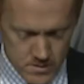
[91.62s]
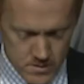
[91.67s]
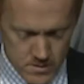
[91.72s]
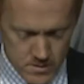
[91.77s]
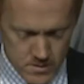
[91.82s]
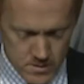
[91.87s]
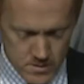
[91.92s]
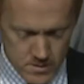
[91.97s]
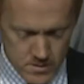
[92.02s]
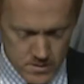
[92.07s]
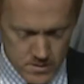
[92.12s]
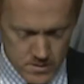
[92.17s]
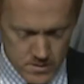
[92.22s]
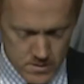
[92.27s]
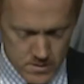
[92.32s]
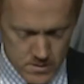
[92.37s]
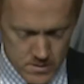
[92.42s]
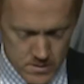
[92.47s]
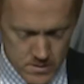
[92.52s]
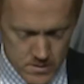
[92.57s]

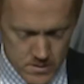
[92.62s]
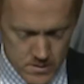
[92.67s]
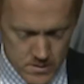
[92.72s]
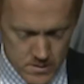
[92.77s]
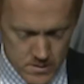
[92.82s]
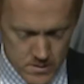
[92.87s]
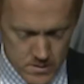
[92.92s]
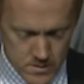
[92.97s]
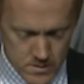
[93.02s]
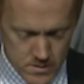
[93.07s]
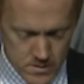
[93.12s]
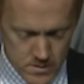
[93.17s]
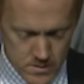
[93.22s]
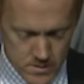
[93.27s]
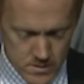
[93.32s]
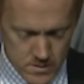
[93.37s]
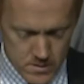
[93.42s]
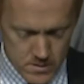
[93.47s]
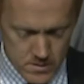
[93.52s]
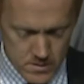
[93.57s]

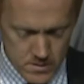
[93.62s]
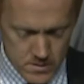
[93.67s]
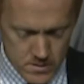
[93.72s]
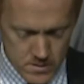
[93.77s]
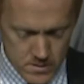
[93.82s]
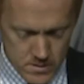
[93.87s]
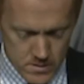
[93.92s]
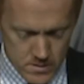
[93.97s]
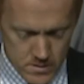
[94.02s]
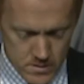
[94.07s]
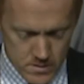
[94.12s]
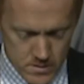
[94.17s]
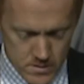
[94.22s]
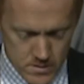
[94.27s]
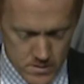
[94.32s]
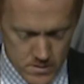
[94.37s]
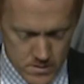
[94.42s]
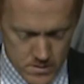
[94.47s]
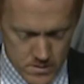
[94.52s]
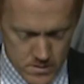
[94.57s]

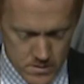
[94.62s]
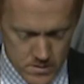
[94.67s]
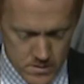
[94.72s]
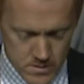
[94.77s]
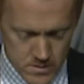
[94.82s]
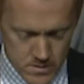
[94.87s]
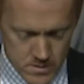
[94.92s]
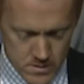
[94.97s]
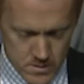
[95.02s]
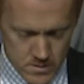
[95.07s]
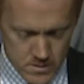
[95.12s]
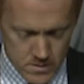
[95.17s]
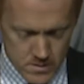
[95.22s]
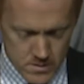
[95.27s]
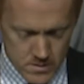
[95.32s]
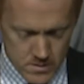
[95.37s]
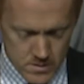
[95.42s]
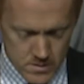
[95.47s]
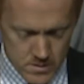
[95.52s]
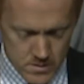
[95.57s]

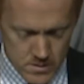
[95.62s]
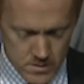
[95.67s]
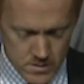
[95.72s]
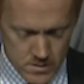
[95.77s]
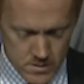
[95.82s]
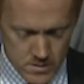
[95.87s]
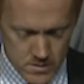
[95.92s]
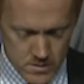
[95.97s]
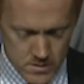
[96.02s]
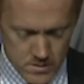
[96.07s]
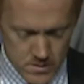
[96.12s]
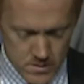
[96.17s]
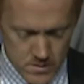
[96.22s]
No words are spoken by the person on screen.